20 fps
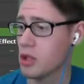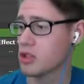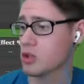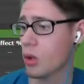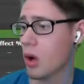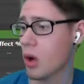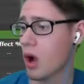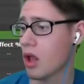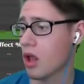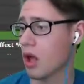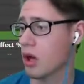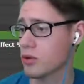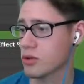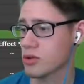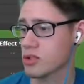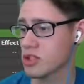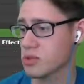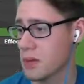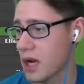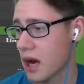Swallow,
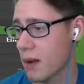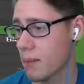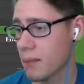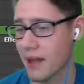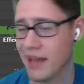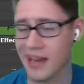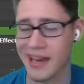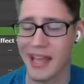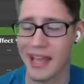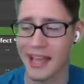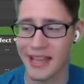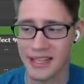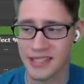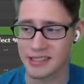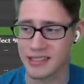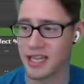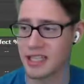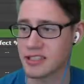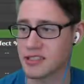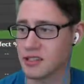Spit Up, and
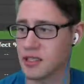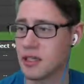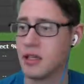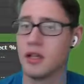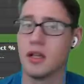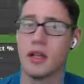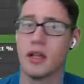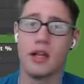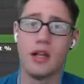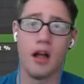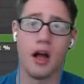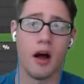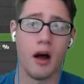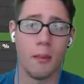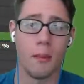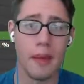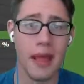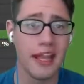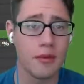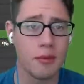Haze as
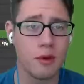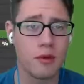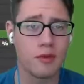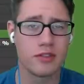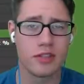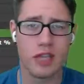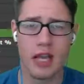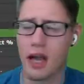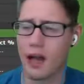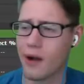egg moves.